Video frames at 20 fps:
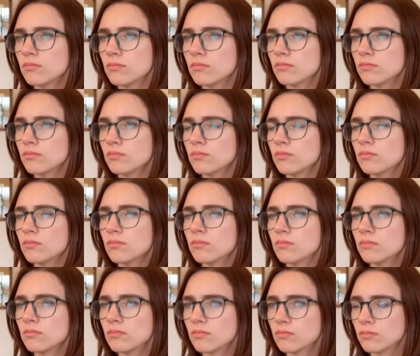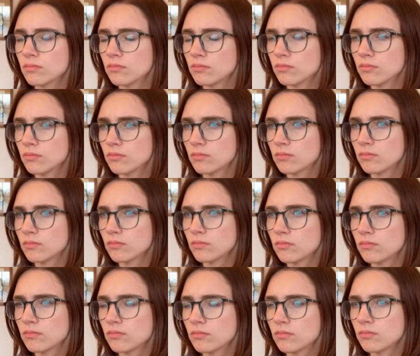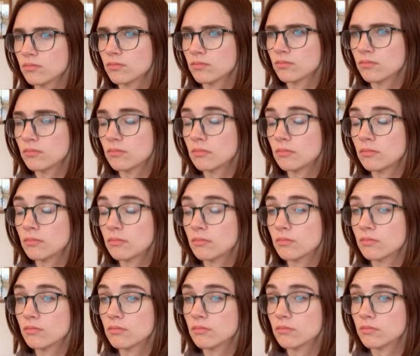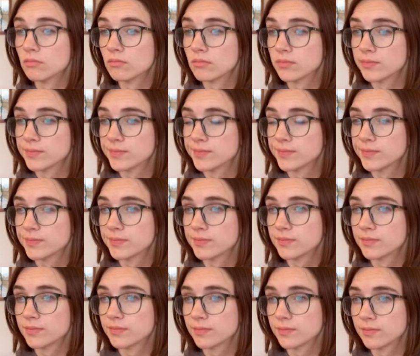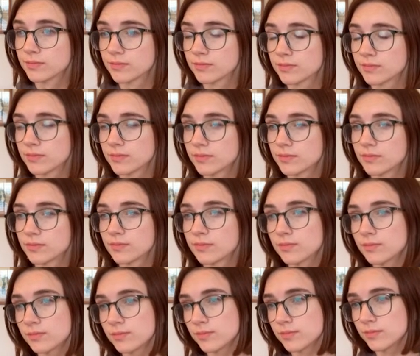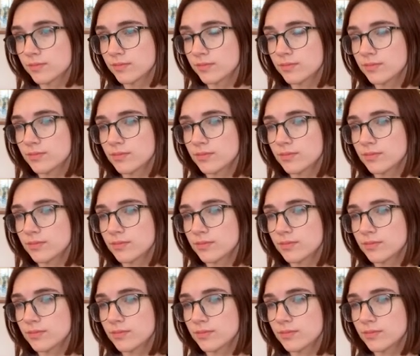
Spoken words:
(silent)